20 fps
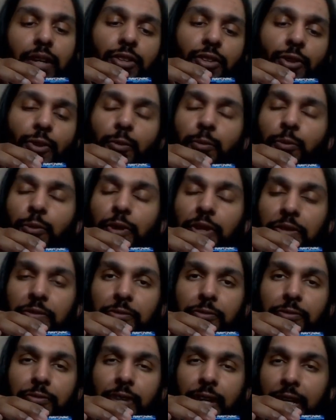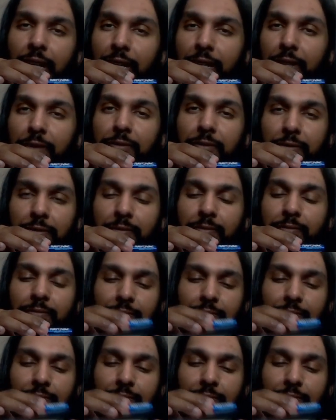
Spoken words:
2.5.